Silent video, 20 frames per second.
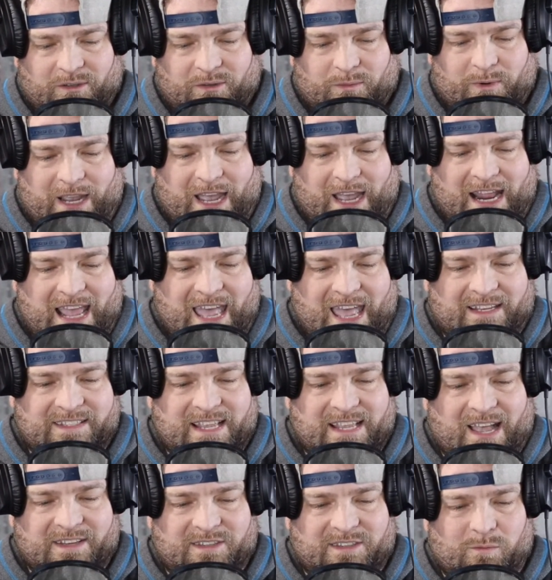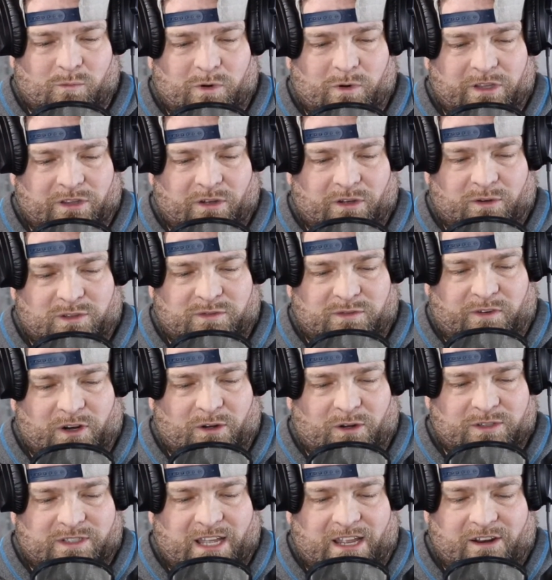We gotta X out some windows. For
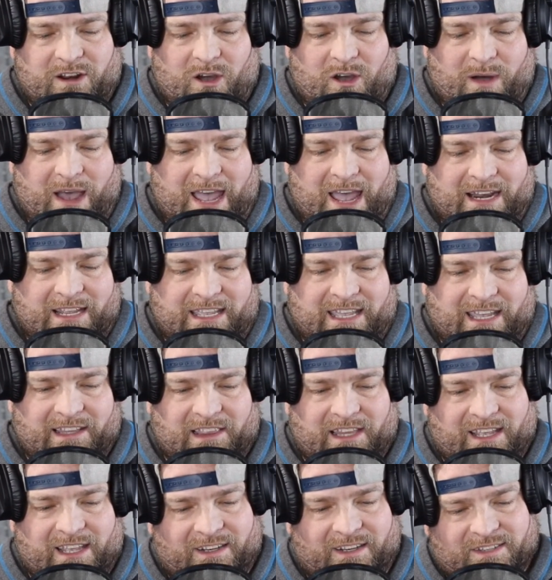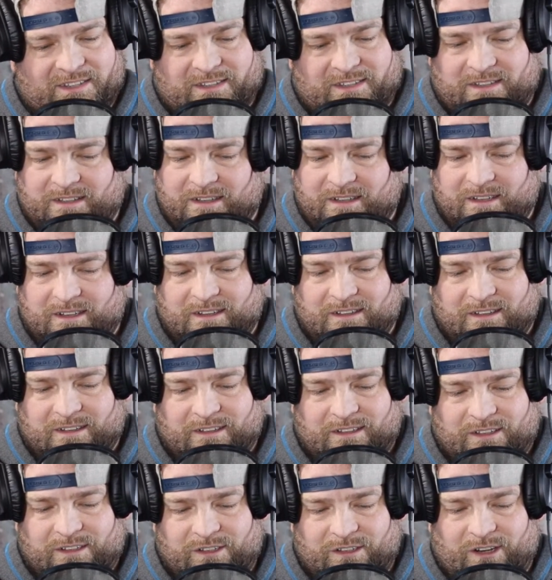those that know how to get links,
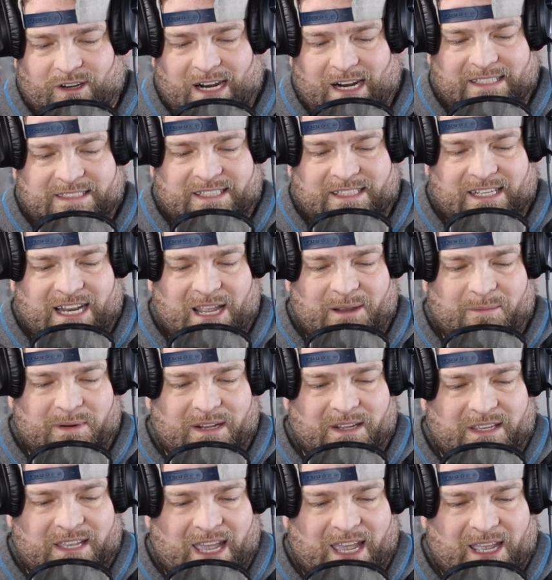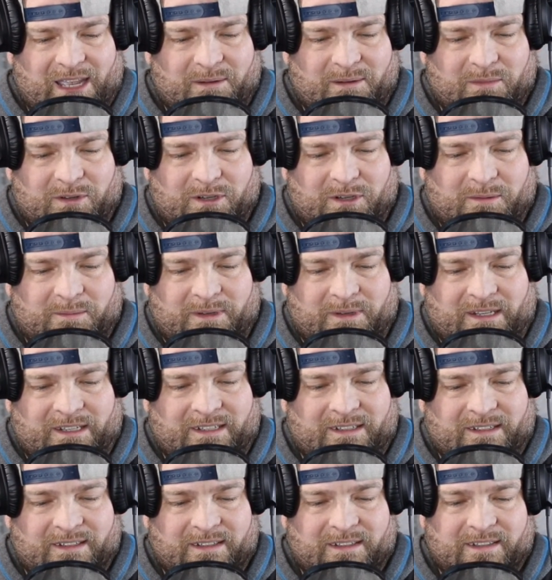that's the name of the game. You know what I
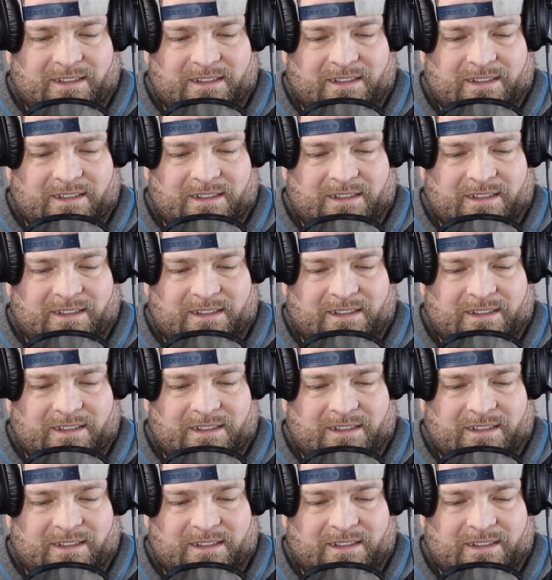mean?